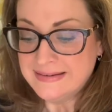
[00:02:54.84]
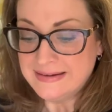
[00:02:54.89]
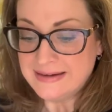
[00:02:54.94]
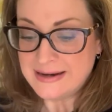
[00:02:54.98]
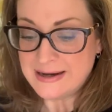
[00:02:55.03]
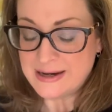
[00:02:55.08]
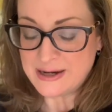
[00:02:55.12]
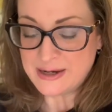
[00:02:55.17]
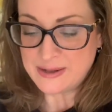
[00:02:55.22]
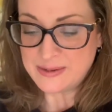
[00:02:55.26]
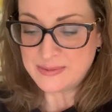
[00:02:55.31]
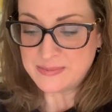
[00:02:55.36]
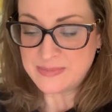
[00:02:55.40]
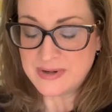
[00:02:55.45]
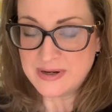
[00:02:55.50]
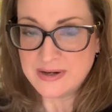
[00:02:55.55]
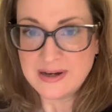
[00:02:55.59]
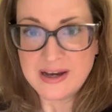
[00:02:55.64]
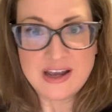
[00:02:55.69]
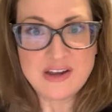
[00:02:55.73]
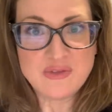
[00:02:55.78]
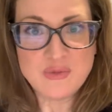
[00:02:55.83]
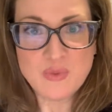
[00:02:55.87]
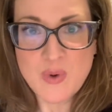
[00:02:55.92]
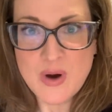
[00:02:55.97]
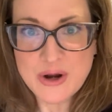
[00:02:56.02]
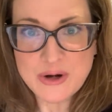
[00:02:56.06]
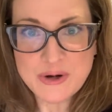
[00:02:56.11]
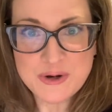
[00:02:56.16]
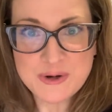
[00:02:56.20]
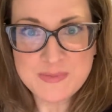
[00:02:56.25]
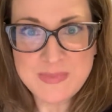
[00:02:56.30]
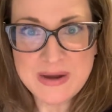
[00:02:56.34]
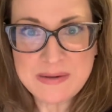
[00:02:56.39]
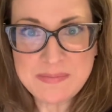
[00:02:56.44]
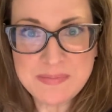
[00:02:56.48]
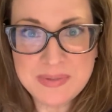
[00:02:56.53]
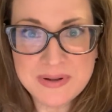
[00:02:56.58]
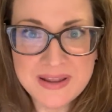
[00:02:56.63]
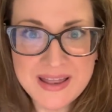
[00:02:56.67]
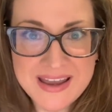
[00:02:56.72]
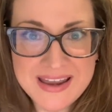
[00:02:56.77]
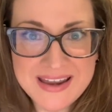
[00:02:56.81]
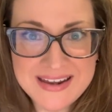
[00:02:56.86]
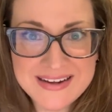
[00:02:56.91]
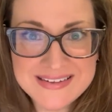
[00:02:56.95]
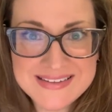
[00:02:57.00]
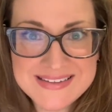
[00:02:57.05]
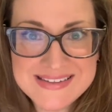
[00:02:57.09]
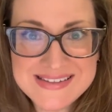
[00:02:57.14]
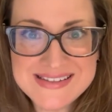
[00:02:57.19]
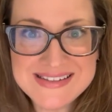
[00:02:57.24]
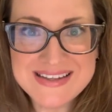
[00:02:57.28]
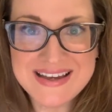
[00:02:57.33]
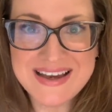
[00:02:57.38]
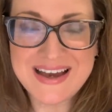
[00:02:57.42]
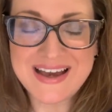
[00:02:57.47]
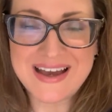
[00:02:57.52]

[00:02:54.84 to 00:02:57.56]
I've watered my plants.